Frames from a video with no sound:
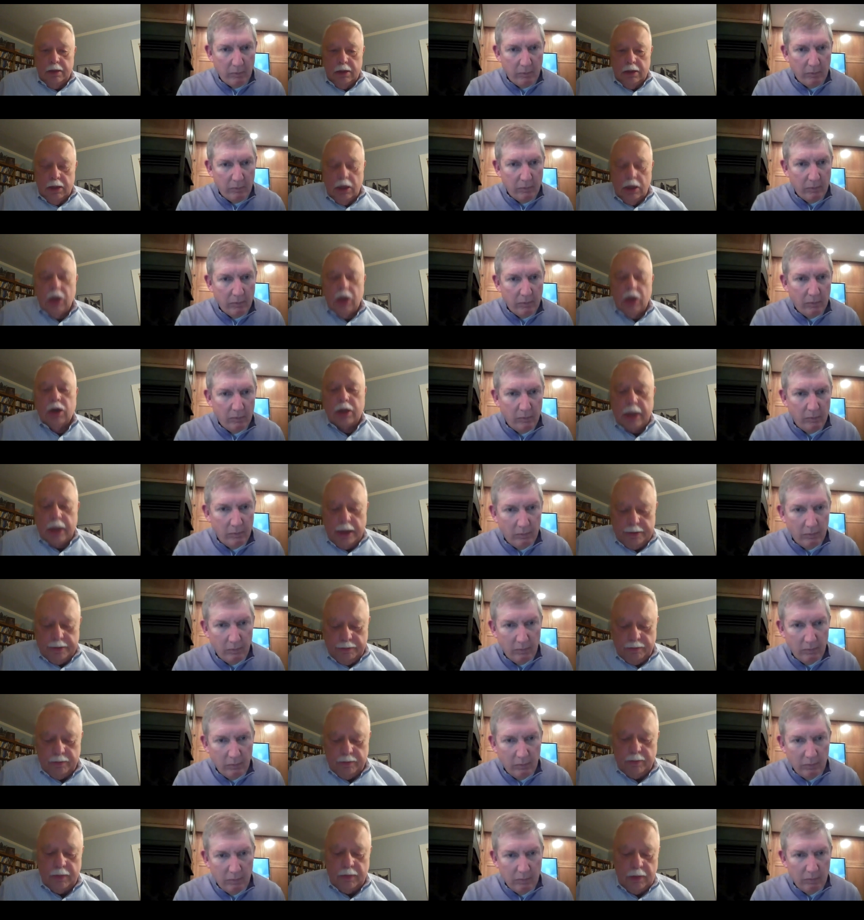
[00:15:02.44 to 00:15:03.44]
Speaker 1: Okay.
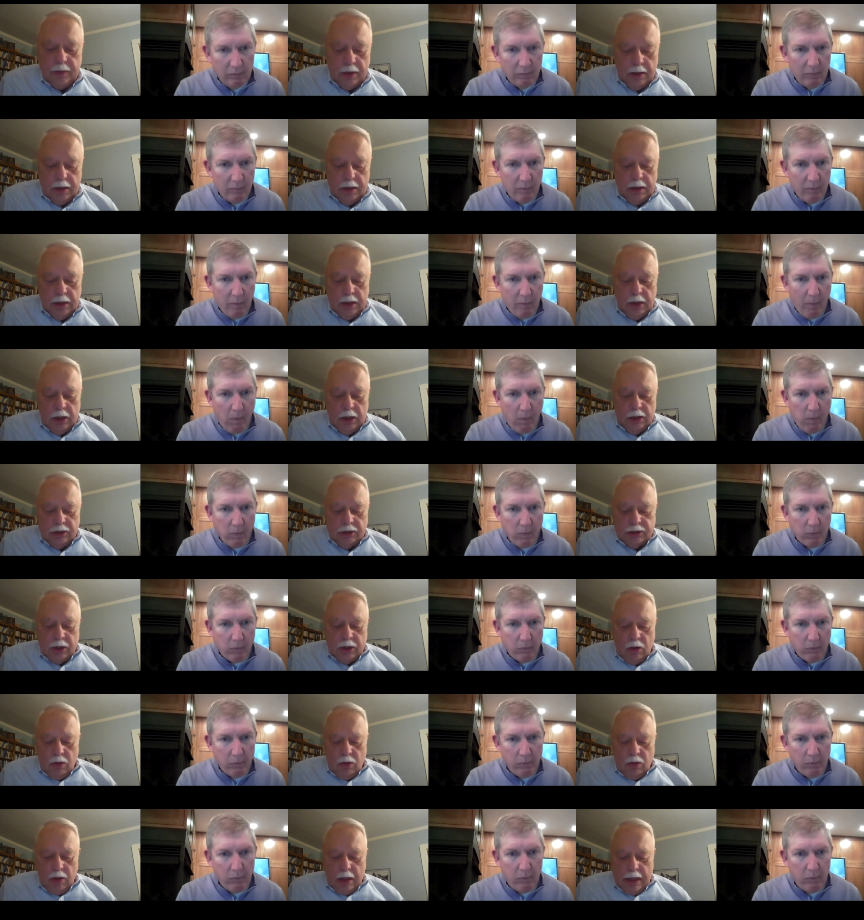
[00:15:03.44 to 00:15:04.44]
So,
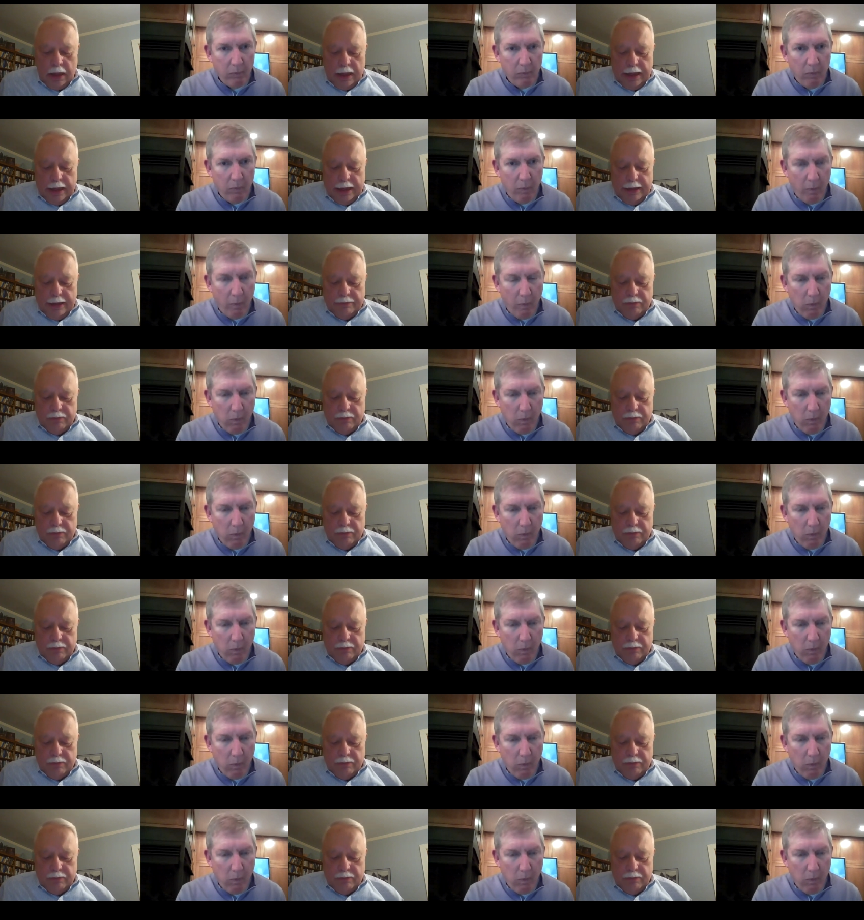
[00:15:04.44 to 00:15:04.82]
uh,